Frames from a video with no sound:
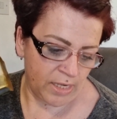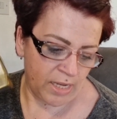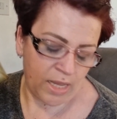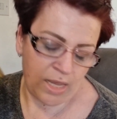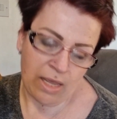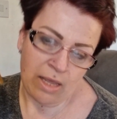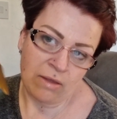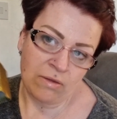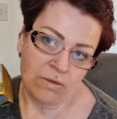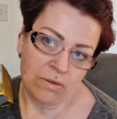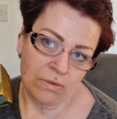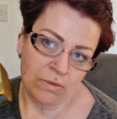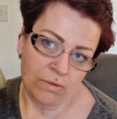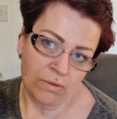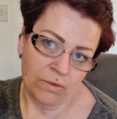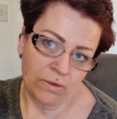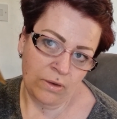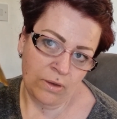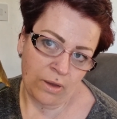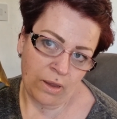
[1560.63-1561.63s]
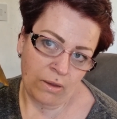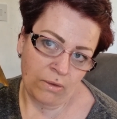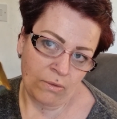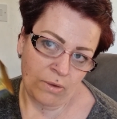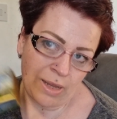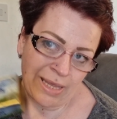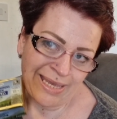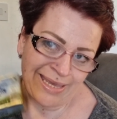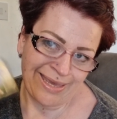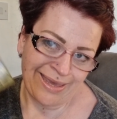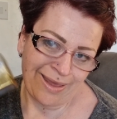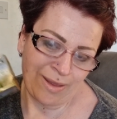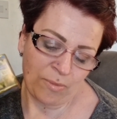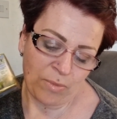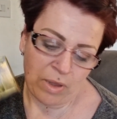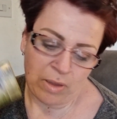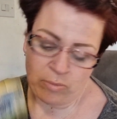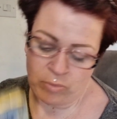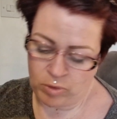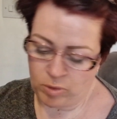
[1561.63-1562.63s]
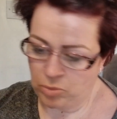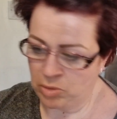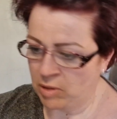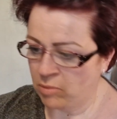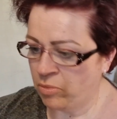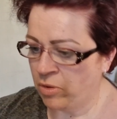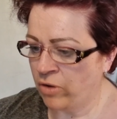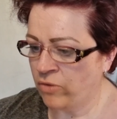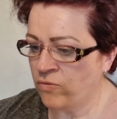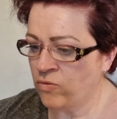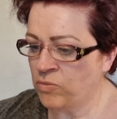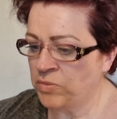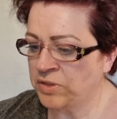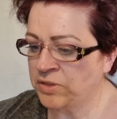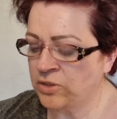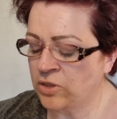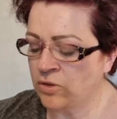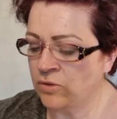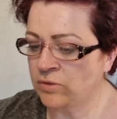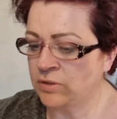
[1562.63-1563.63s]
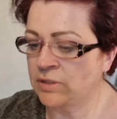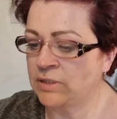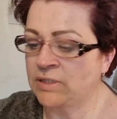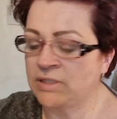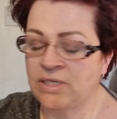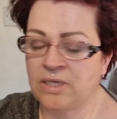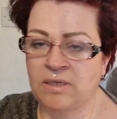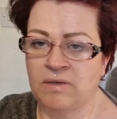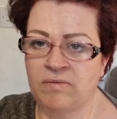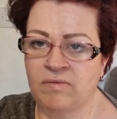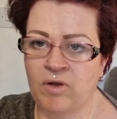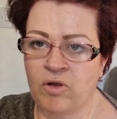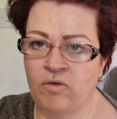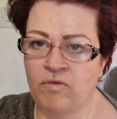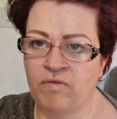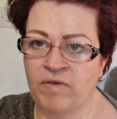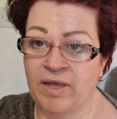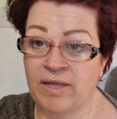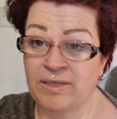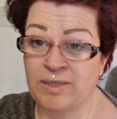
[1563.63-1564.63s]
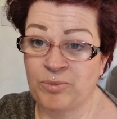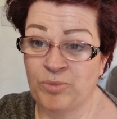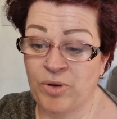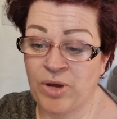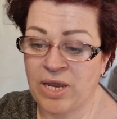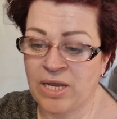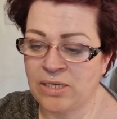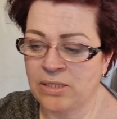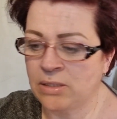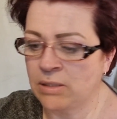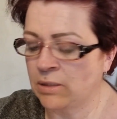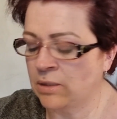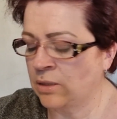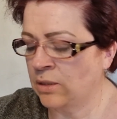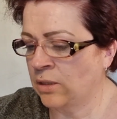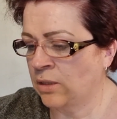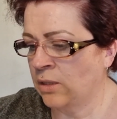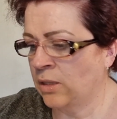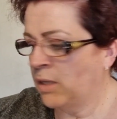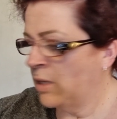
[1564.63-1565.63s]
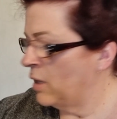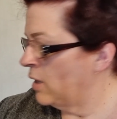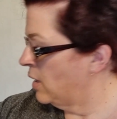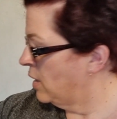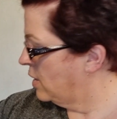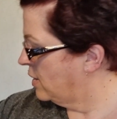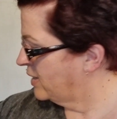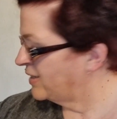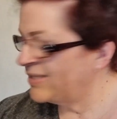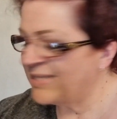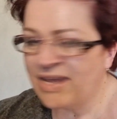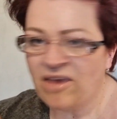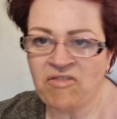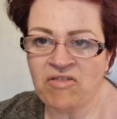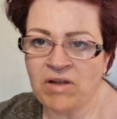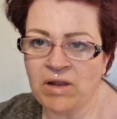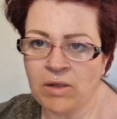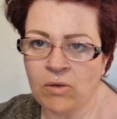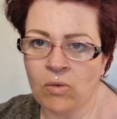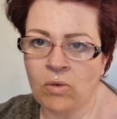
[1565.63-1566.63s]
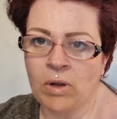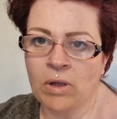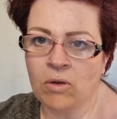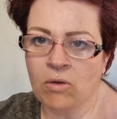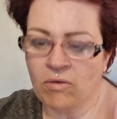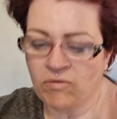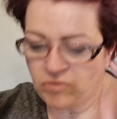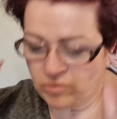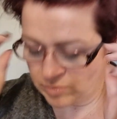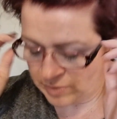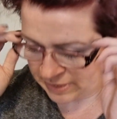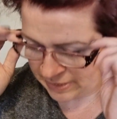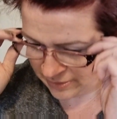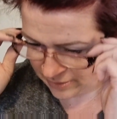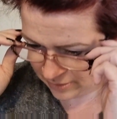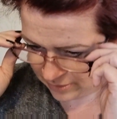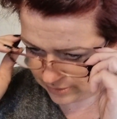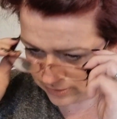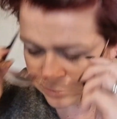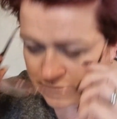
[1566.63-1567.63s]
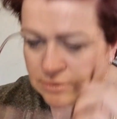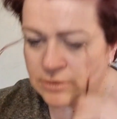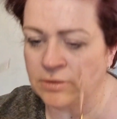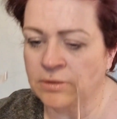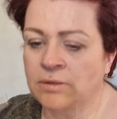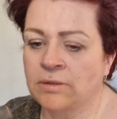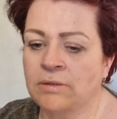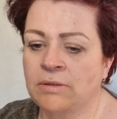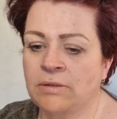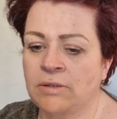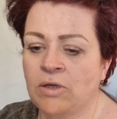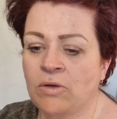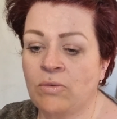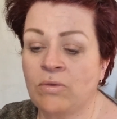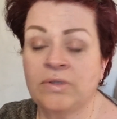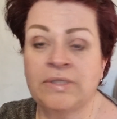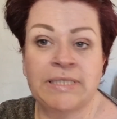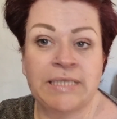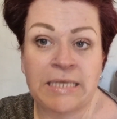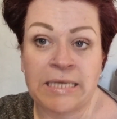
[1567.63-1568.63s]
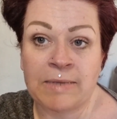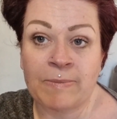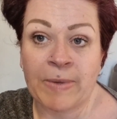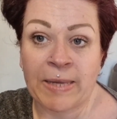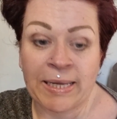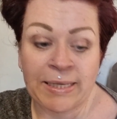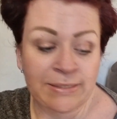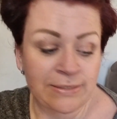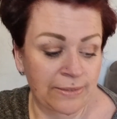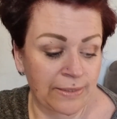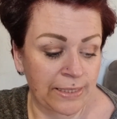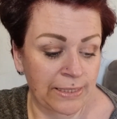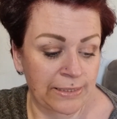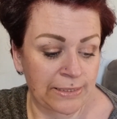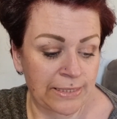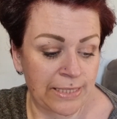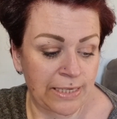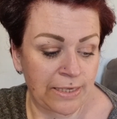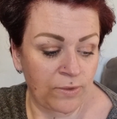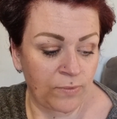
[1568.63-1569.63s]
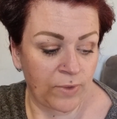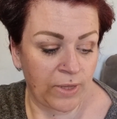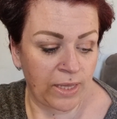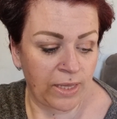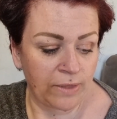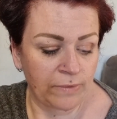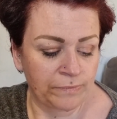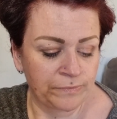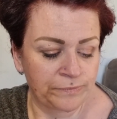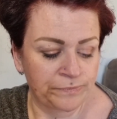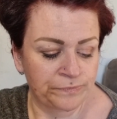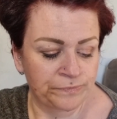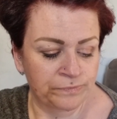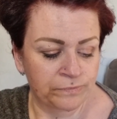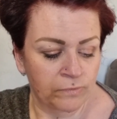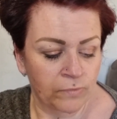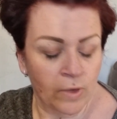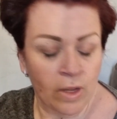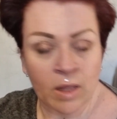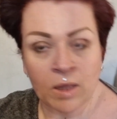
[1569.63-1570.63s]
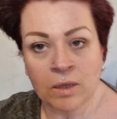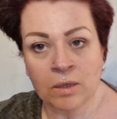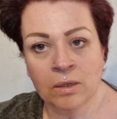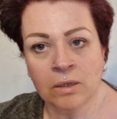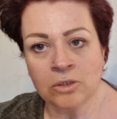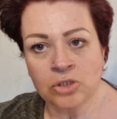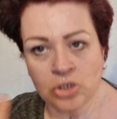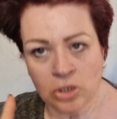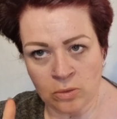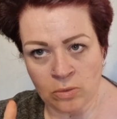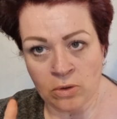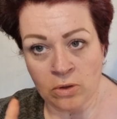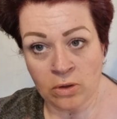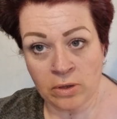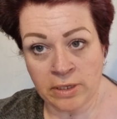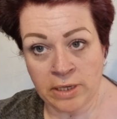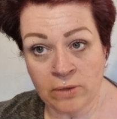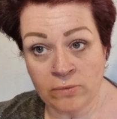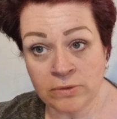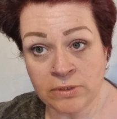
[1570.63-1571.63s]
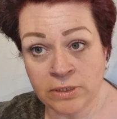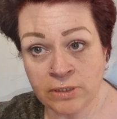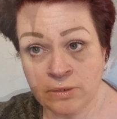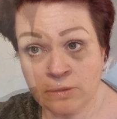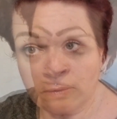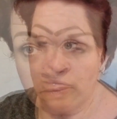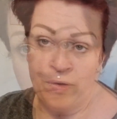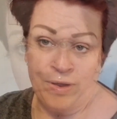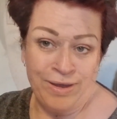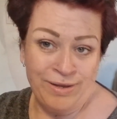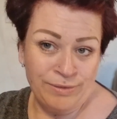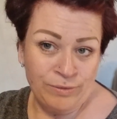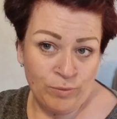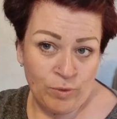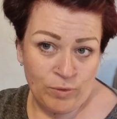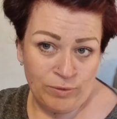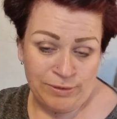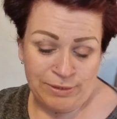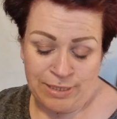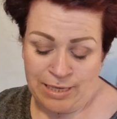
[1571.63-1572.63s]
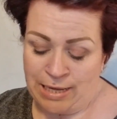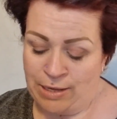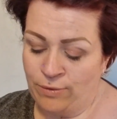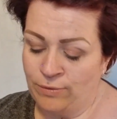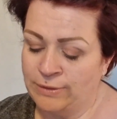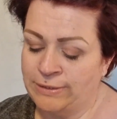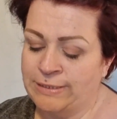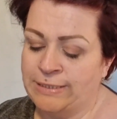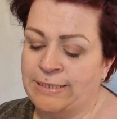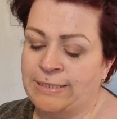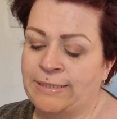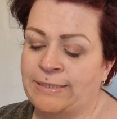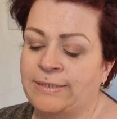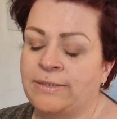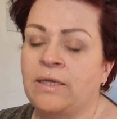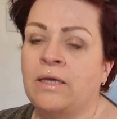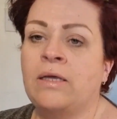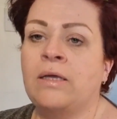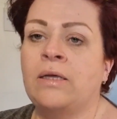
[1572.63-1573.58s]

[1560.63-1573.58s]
like it, I might put a bit of butter on my toast instead of low-fat spread. That's definitely all I got from Lidl's. No sneaky bags hiding anywhere. I'll show you what I got in Aldi. Right, one to Aldi's.